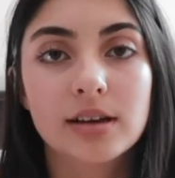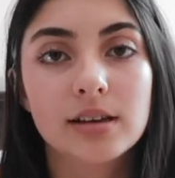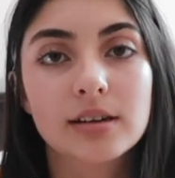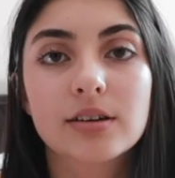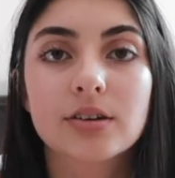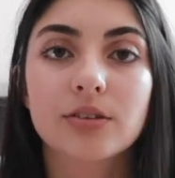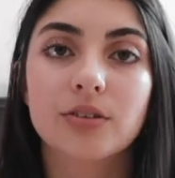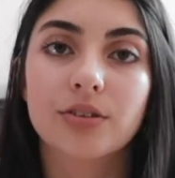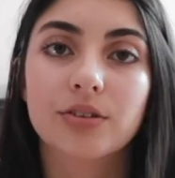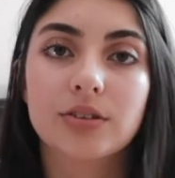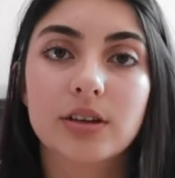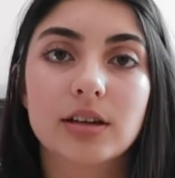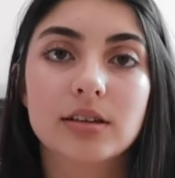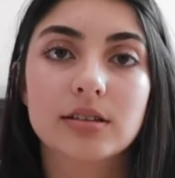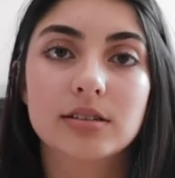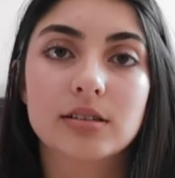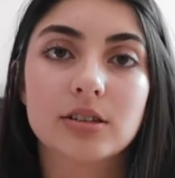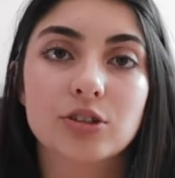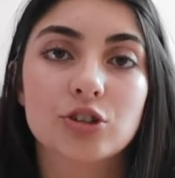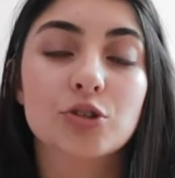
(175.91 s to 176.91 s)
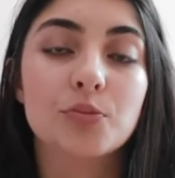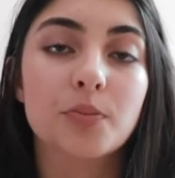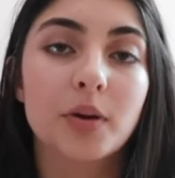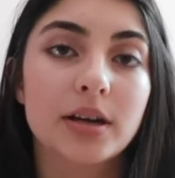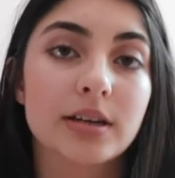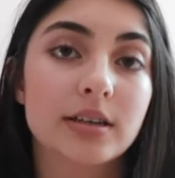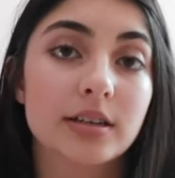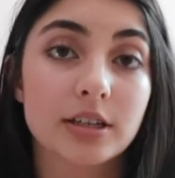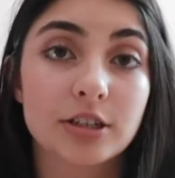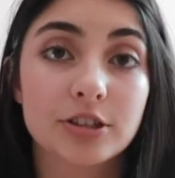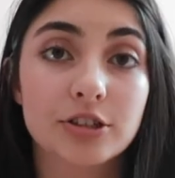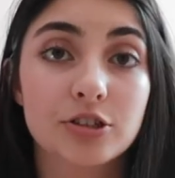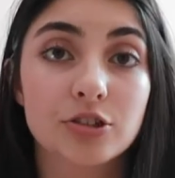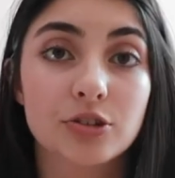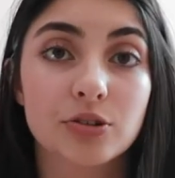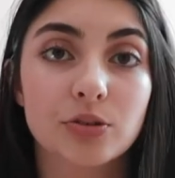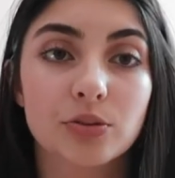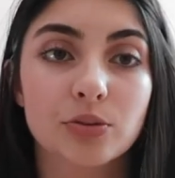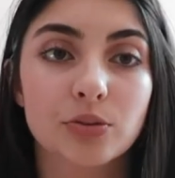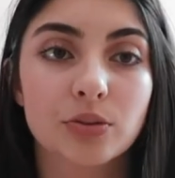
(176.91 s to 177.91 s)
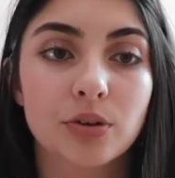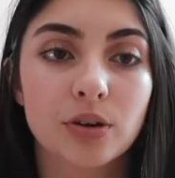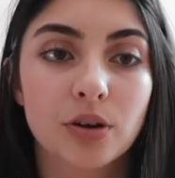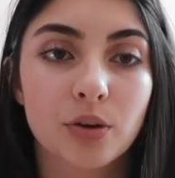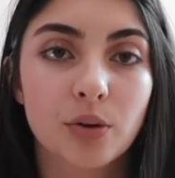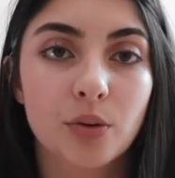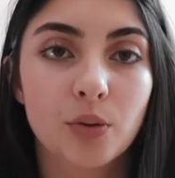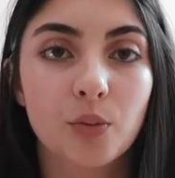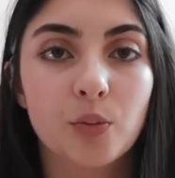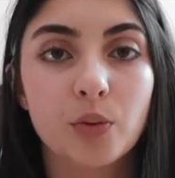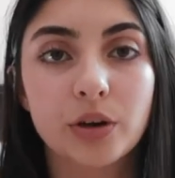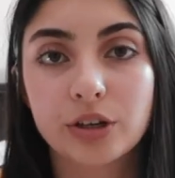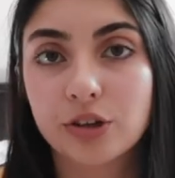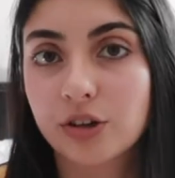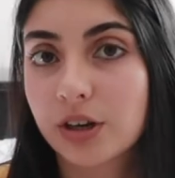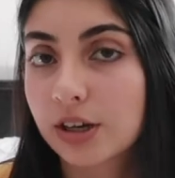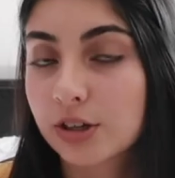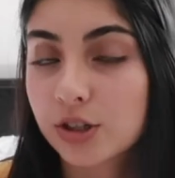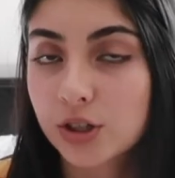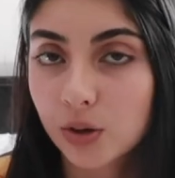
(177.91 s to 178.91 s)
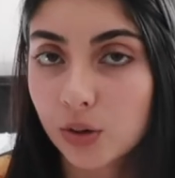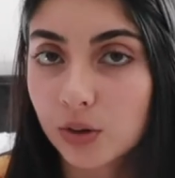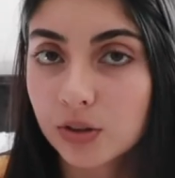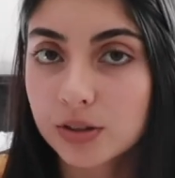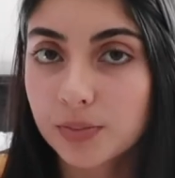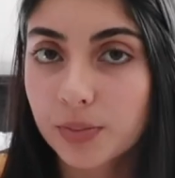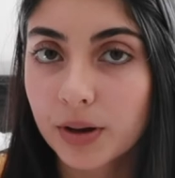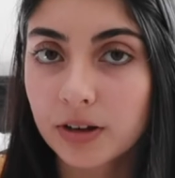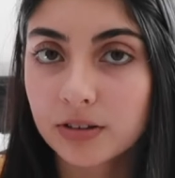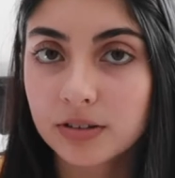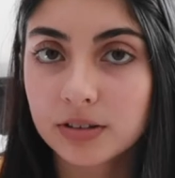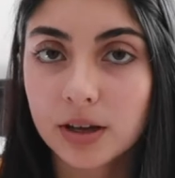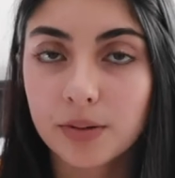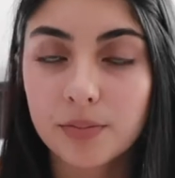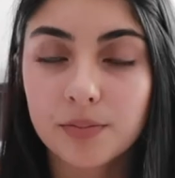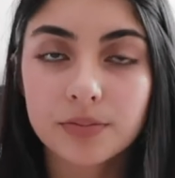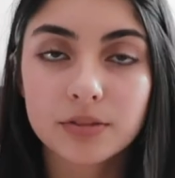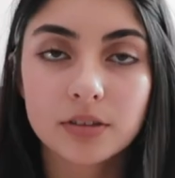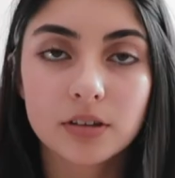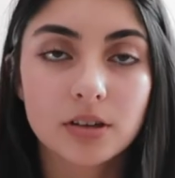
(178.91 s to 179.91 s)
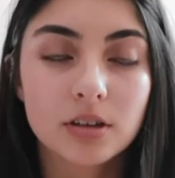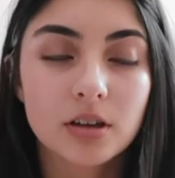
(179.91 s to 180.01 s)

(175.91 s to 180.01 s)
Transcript: little things that you might need to do when you get told about them